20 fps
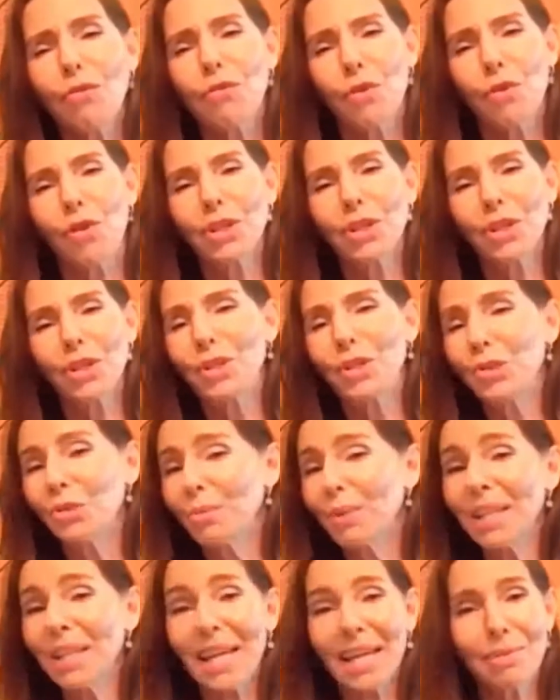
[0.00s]
fortunate
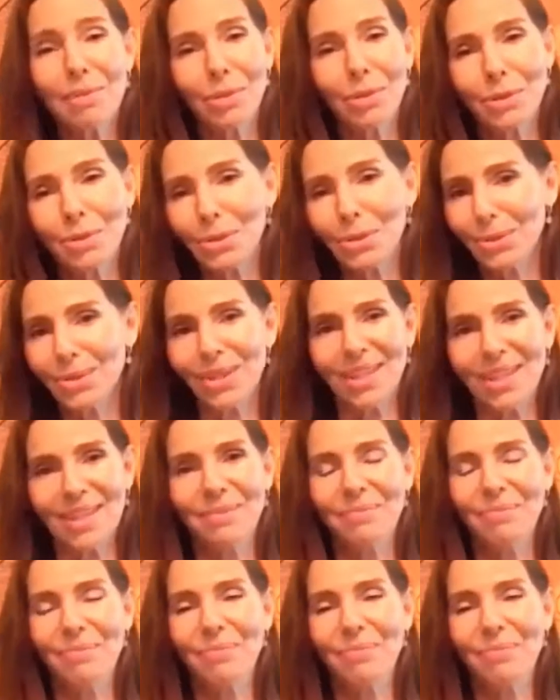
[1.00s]
to be able to see